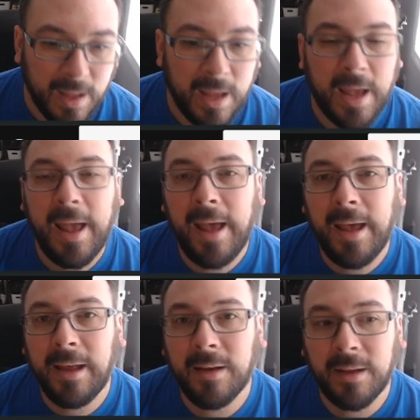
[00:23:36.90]

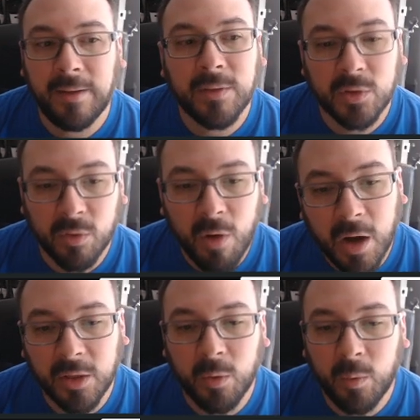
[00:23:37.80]
And if there's a
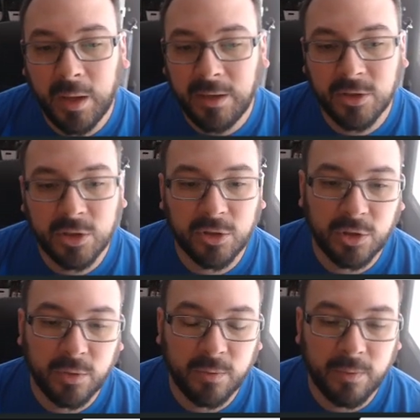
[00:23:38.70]
rock in the way, she'll
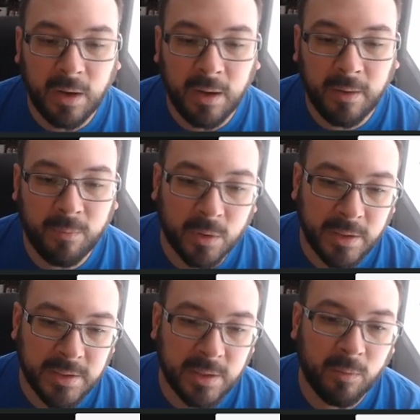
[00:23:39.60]
shoot 4
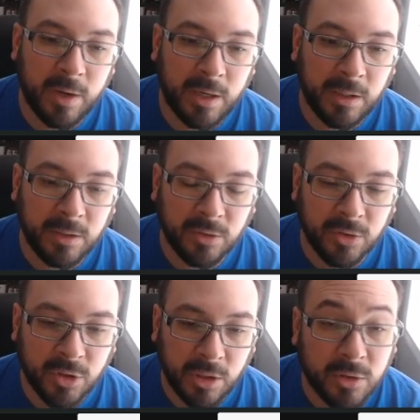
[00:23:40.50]
dice at
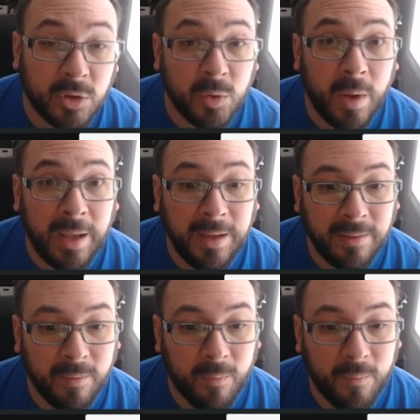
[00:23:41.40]
range 2
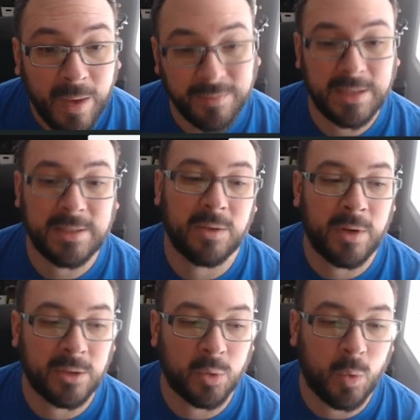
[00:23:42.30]
and 5 dice at
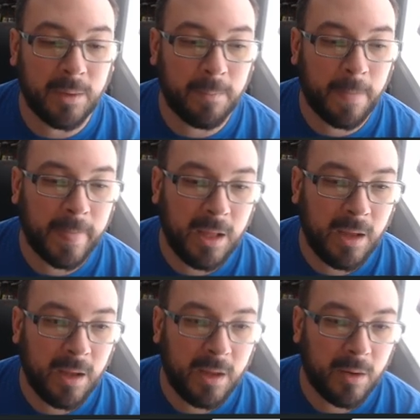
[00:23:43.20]
range 1.
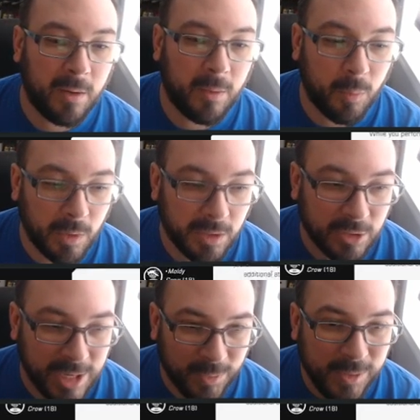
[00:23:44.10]
With
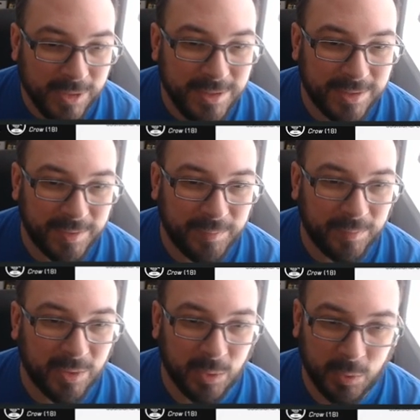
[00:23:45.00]
Janor's,
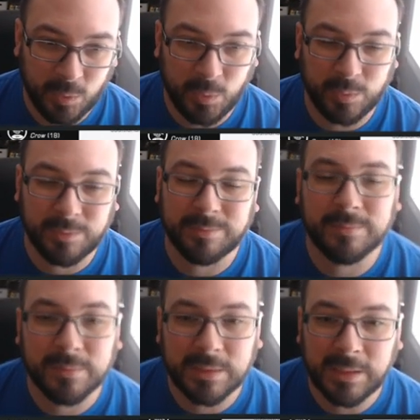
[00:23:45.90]
who
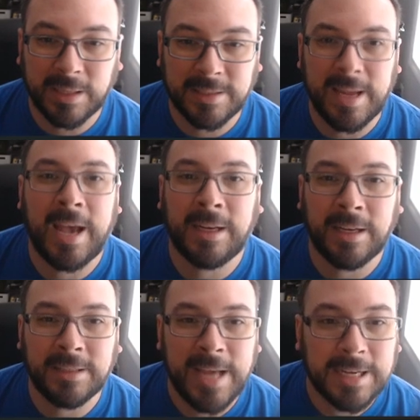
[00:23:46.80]
gets to add an
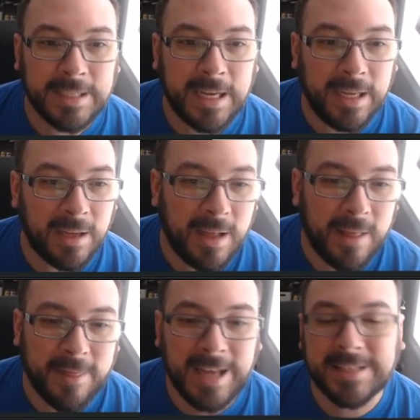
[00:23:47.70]
attack die,
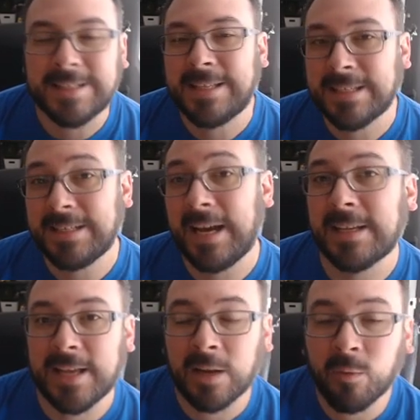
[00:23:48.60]
that is 6
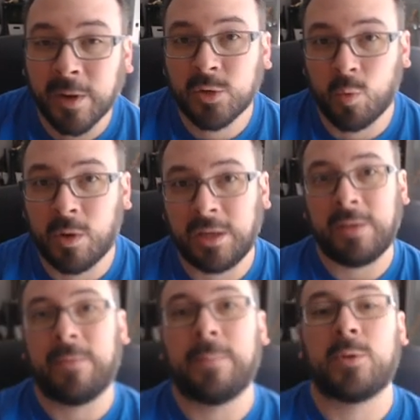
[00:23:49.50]
dice at range 1
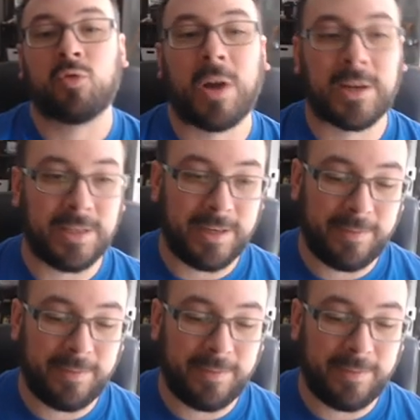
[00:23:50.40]
if obstructed.